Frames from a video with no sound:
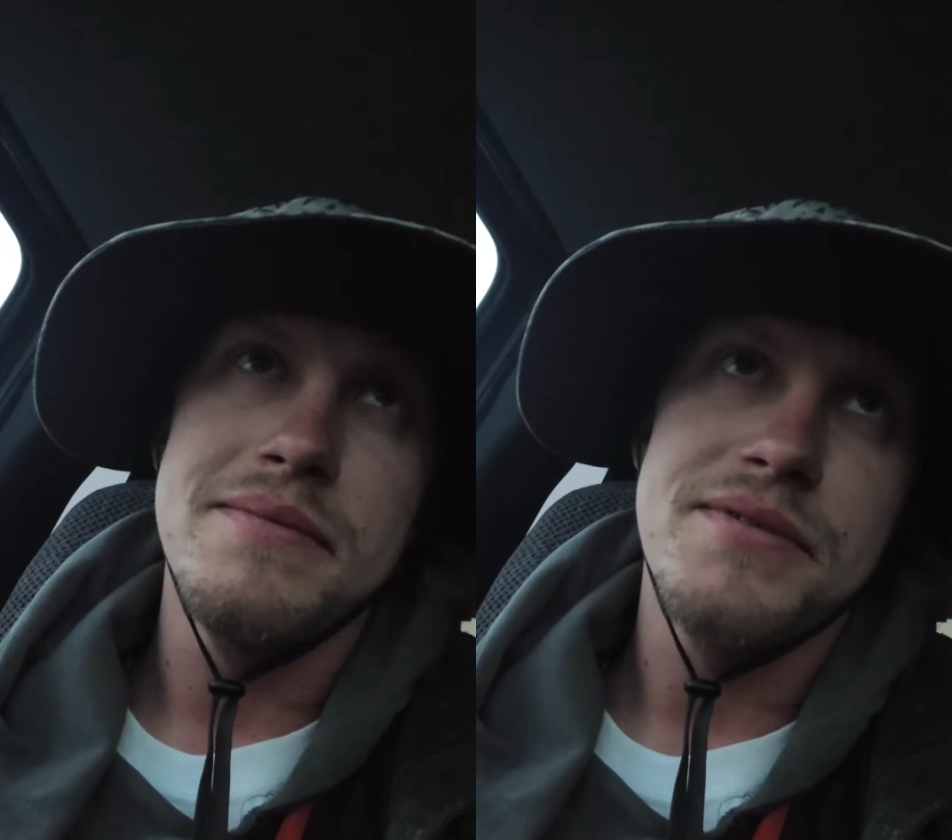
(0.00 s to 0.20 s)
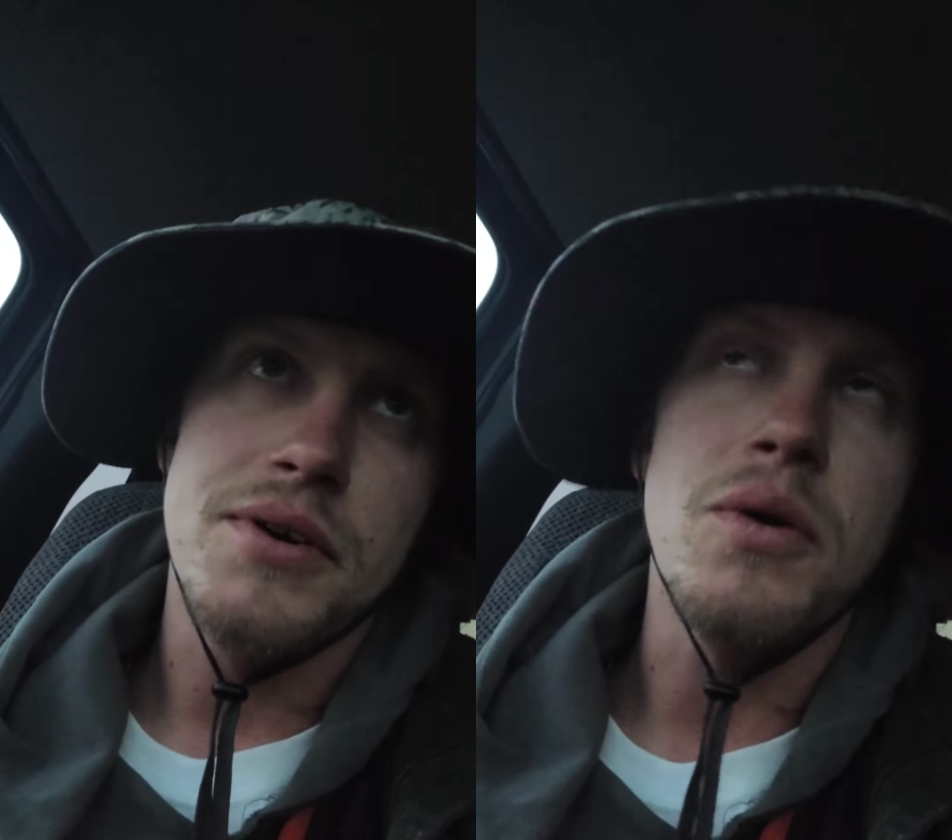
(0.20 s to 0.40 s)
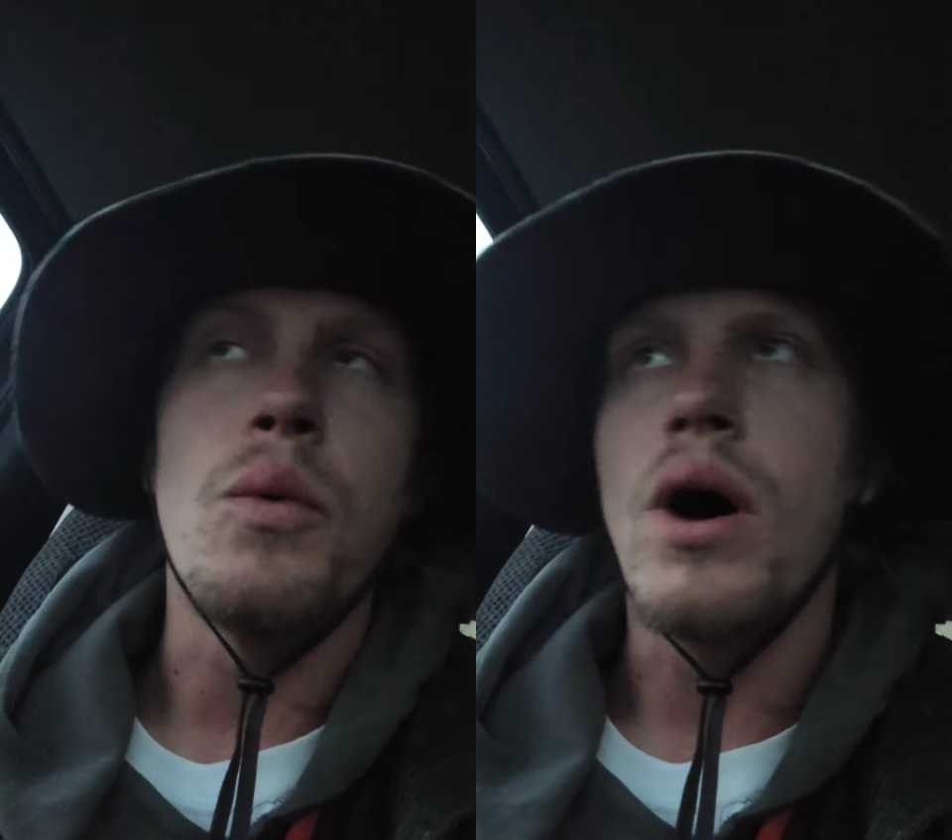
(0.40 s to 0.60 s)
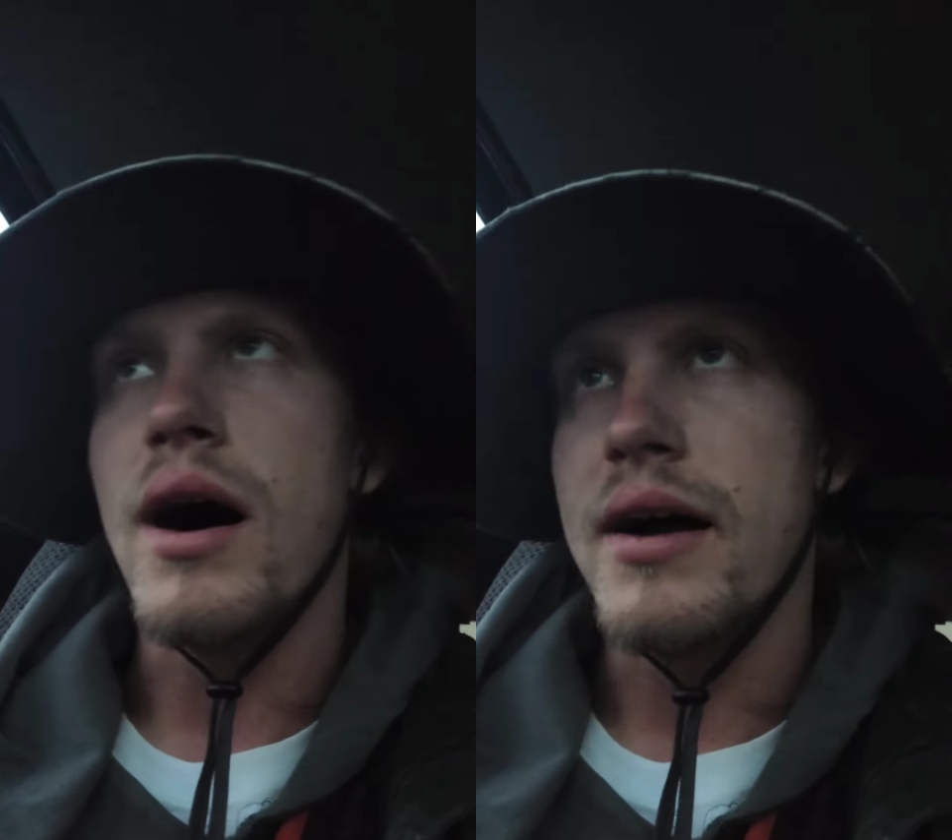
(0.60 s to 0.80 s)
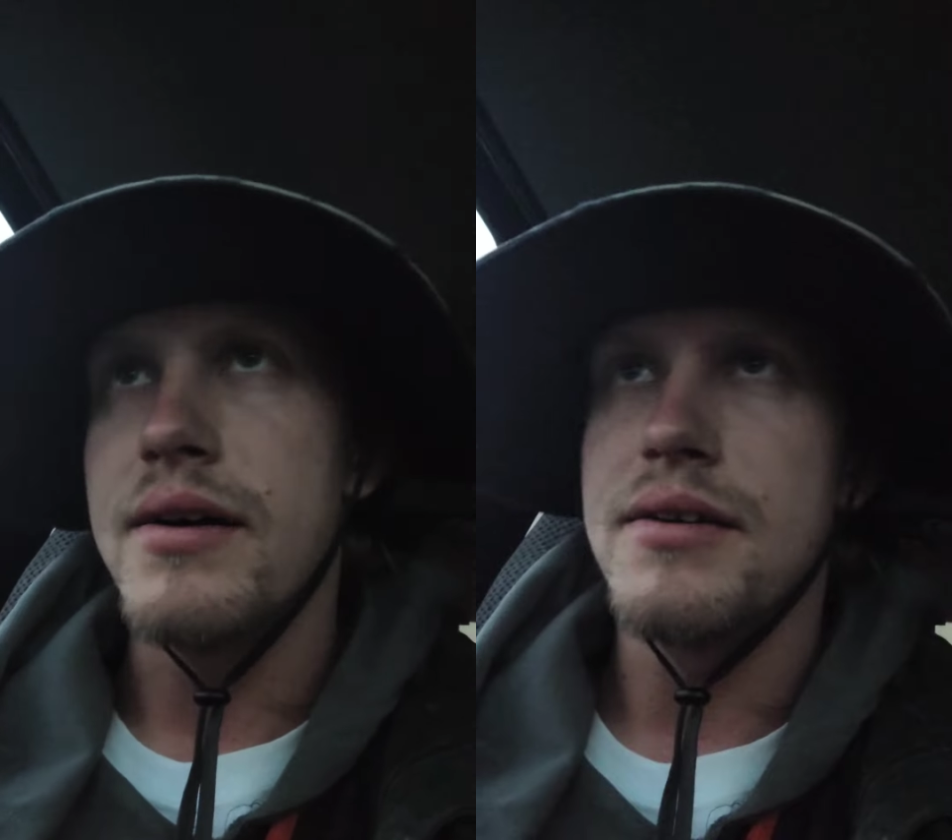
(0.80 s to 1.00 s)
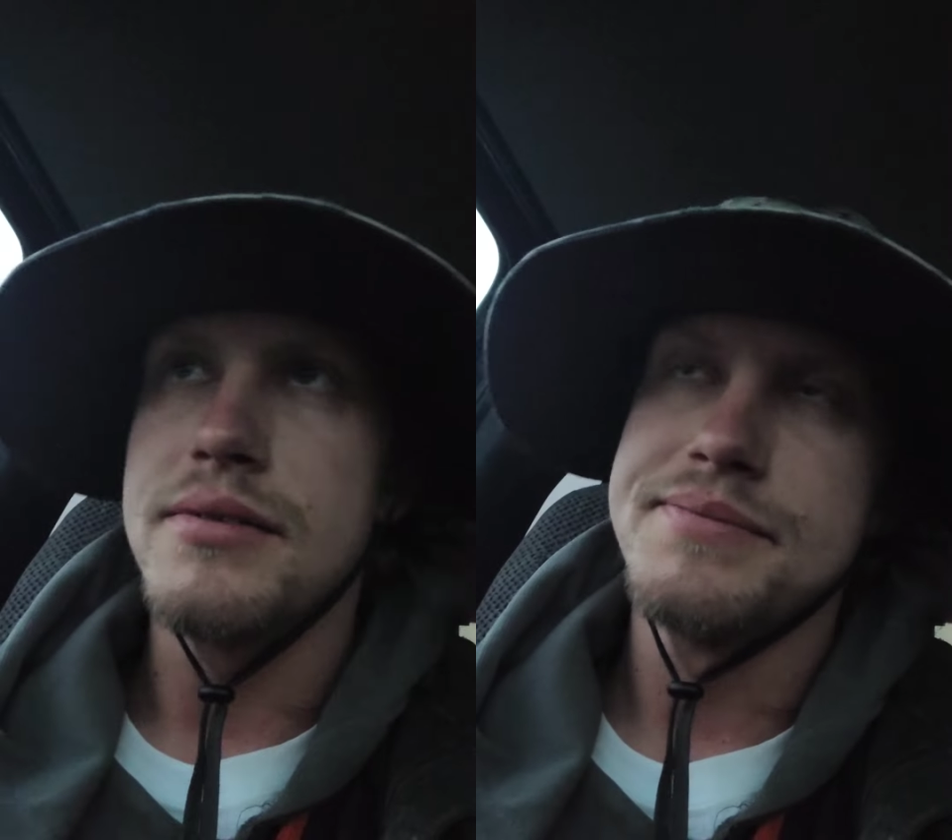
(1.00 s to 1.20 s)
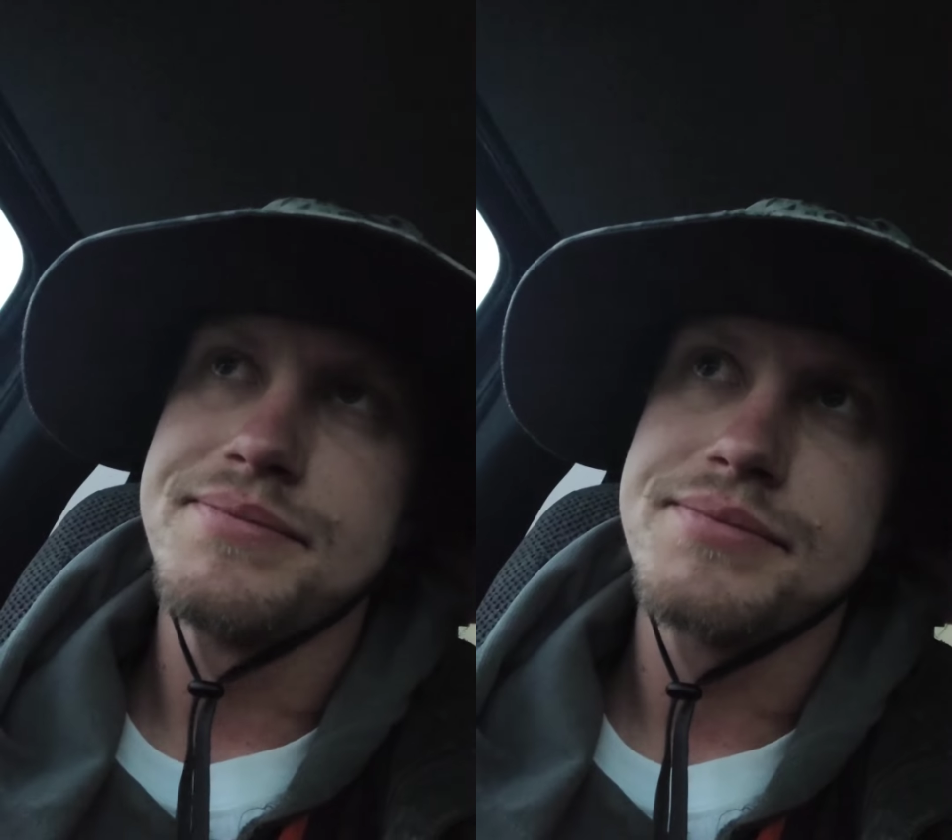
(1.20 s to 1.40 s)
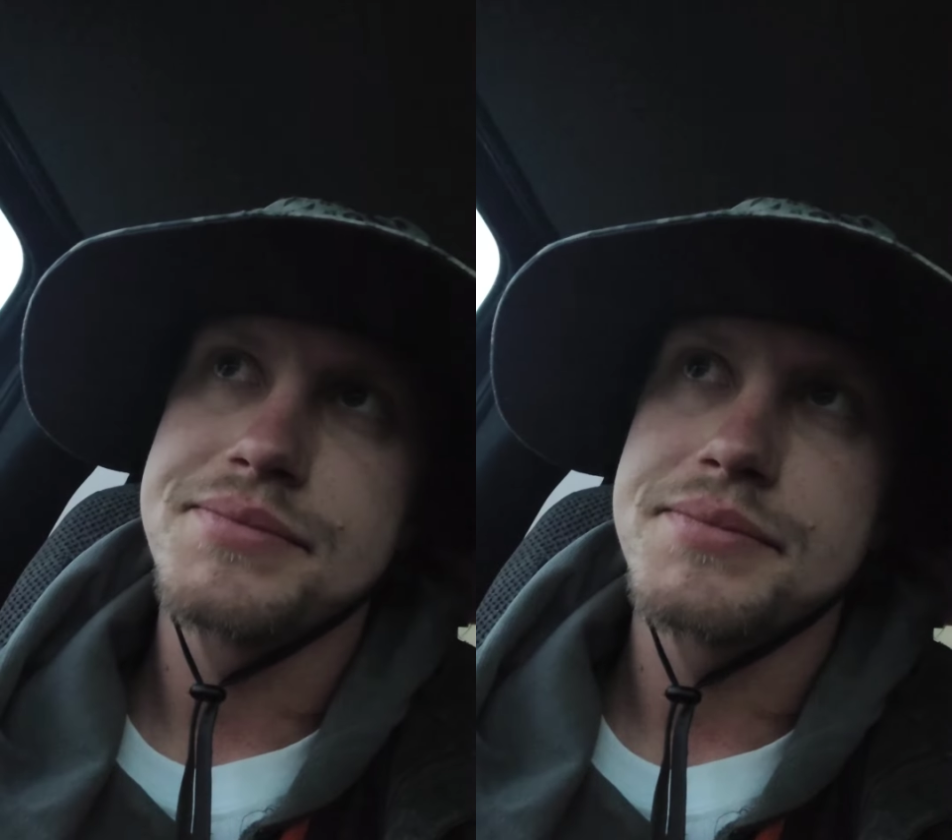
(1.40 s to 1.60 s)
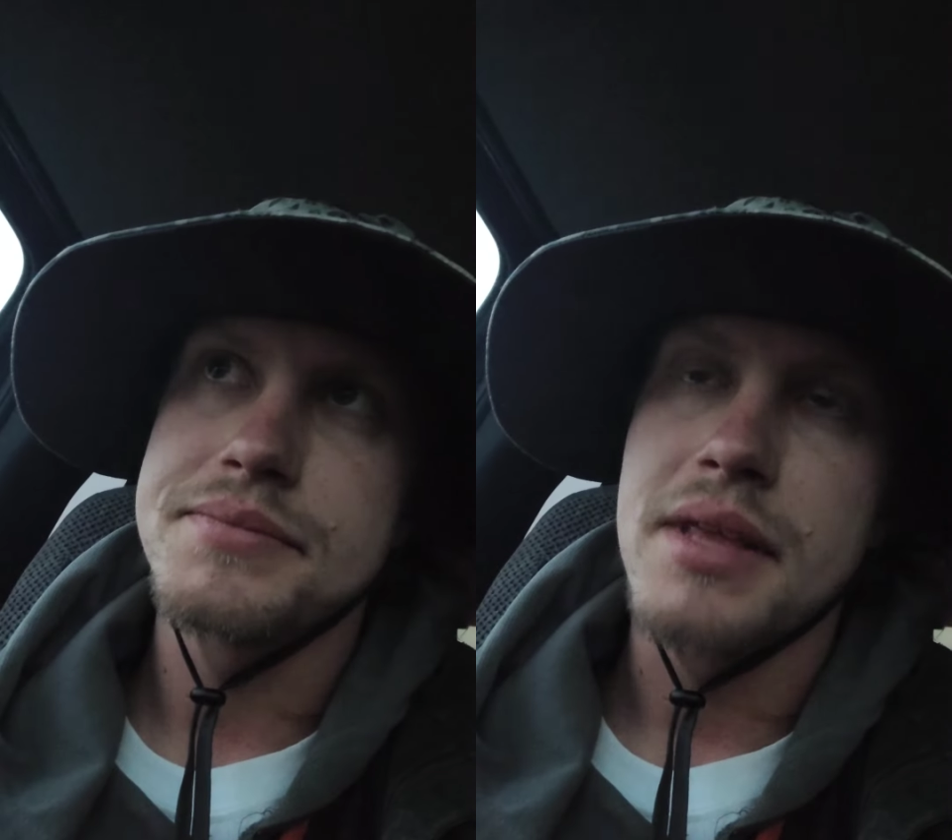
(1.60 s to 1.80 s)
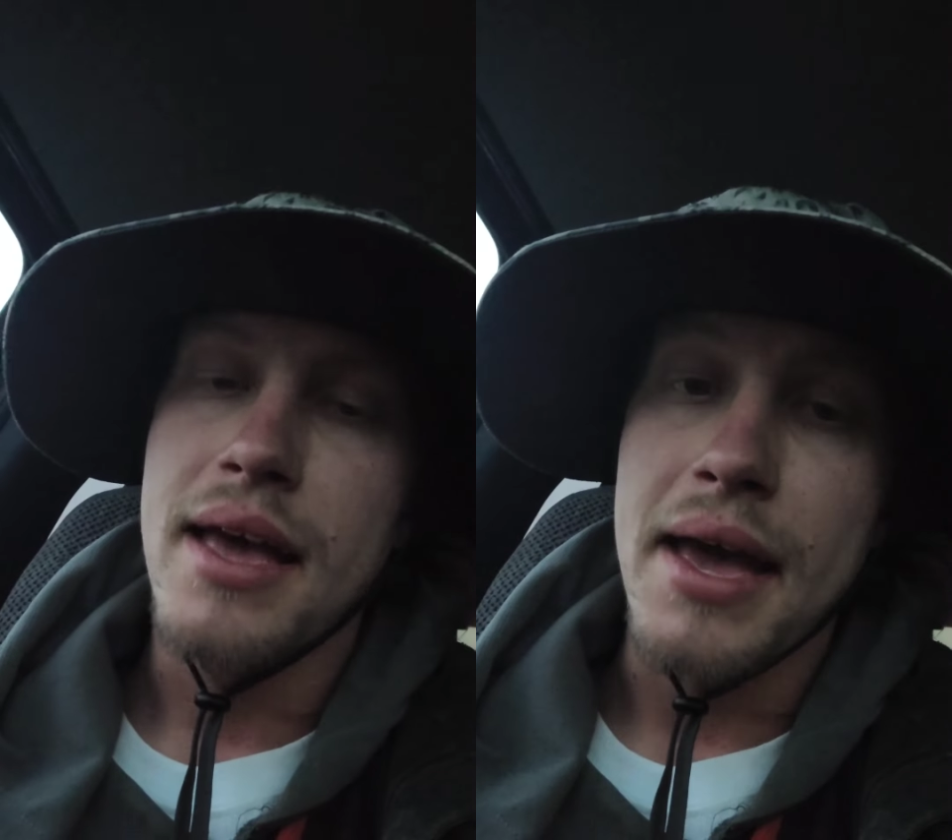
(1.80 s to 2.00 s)
for a while,
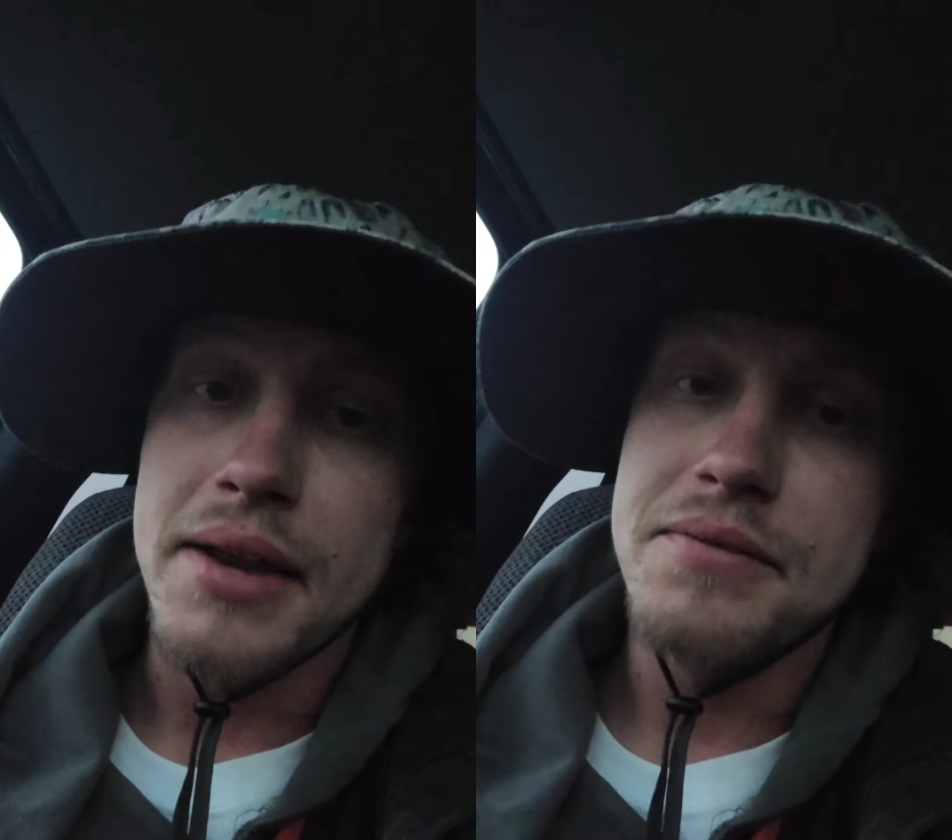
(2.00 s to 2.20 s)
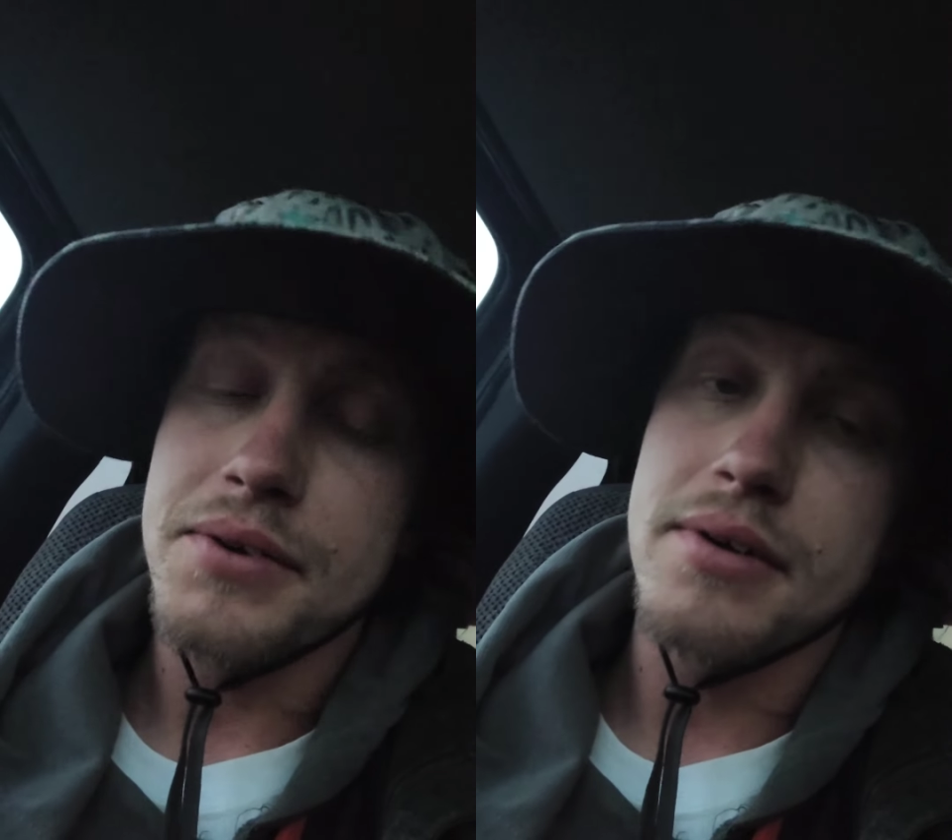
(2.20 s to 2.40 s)
and